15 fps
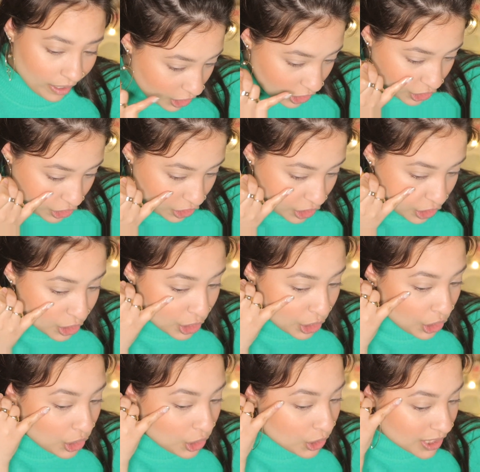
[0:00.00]
It just
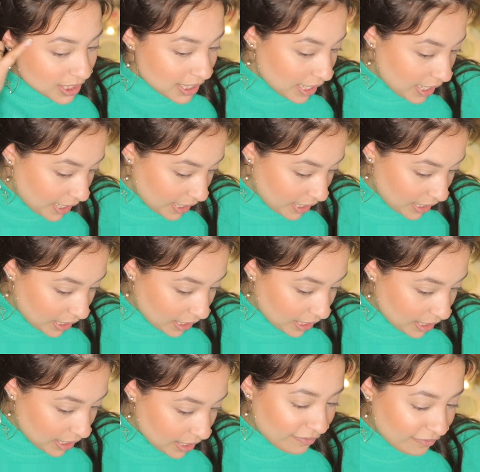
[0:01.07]
looks like
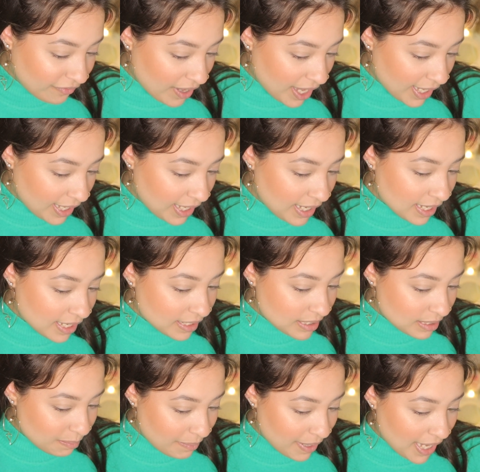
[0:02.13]
fine
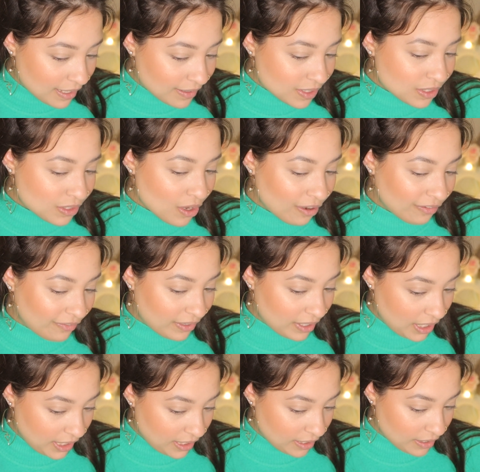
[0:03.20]
specks of
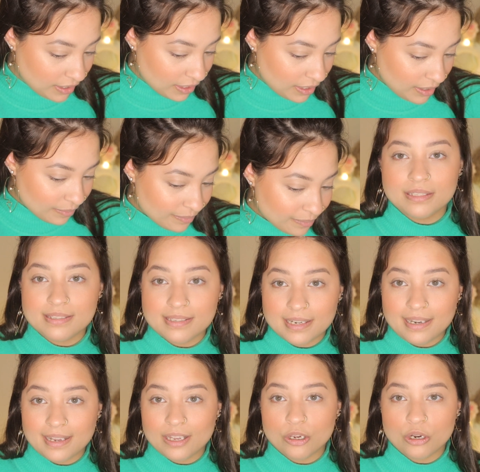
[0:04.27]
glitter
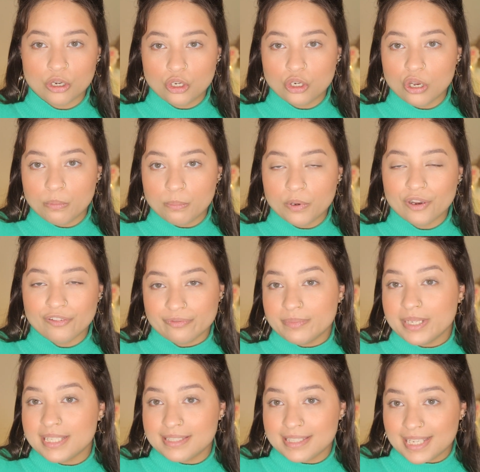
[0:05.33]
sitting on top of
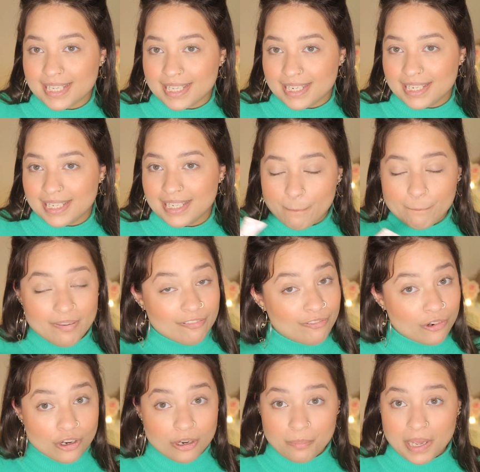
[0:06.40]
my skin.
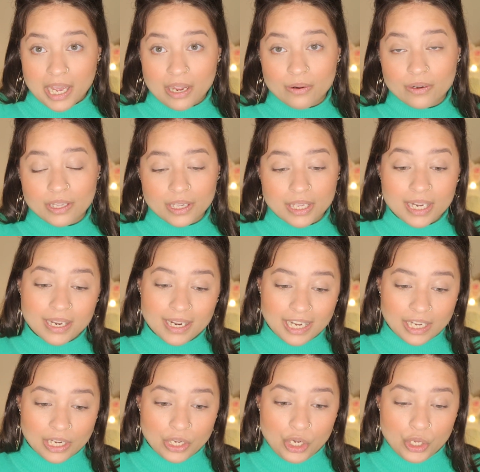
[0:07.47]
Before powder,
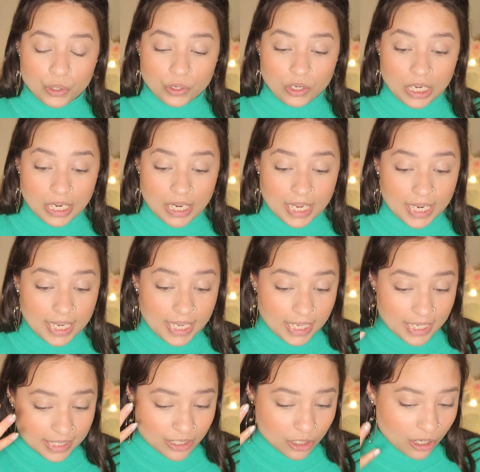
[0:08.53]
it looked
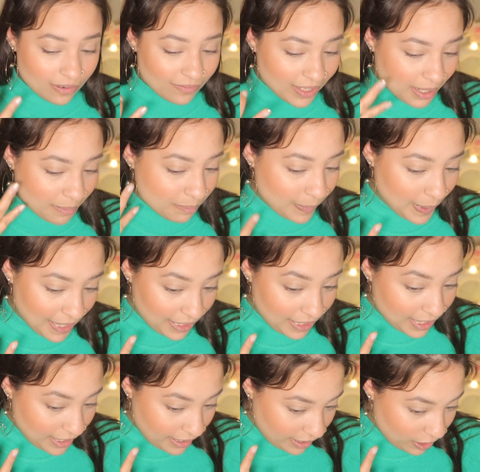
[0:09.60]
like it sort of like
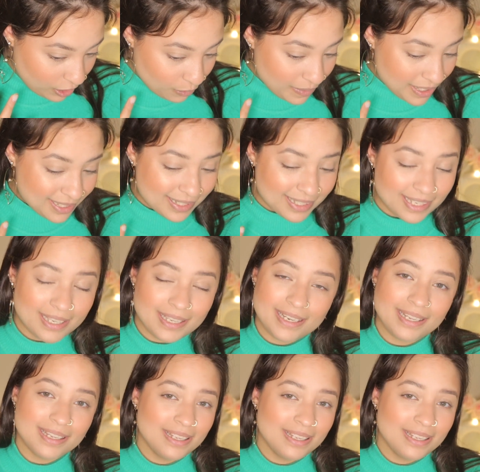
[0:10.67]
melted into my skin.